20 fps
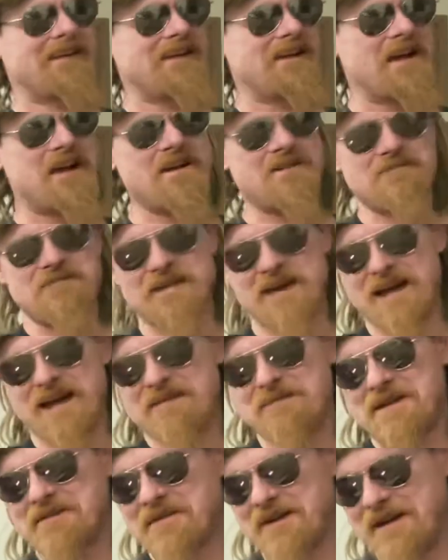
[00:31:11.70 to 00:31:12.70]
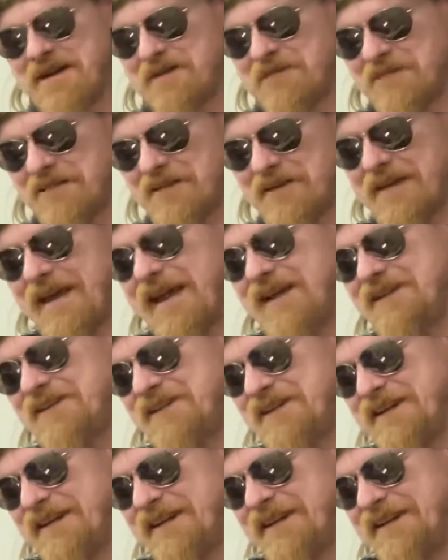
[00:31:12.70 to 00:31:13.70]
if I'd be ready for that
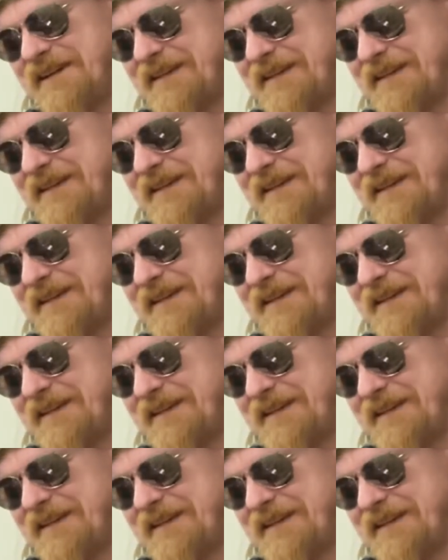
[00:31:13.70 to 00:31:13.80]
shit.